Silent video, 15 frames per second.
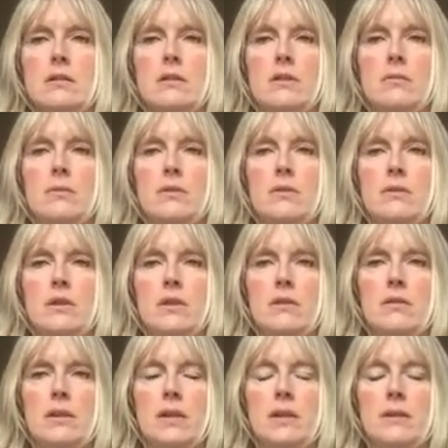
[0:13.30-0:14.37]
new moon
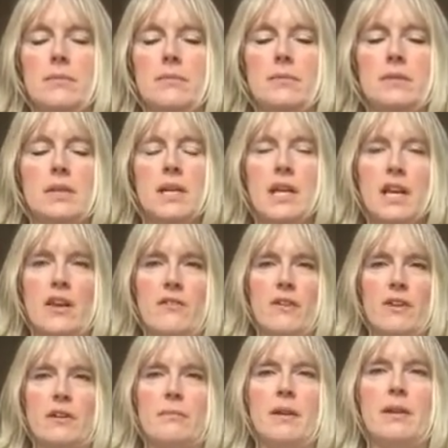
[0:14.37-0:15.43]
solar eclipse. If
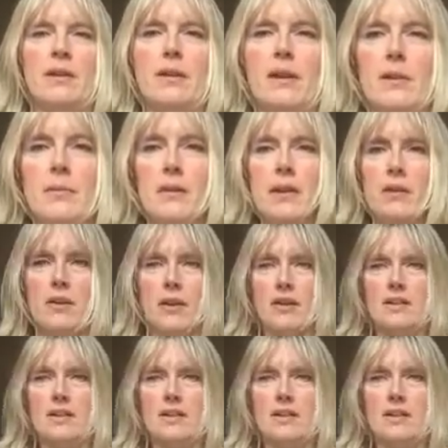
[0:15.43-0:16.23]
I could make the camera go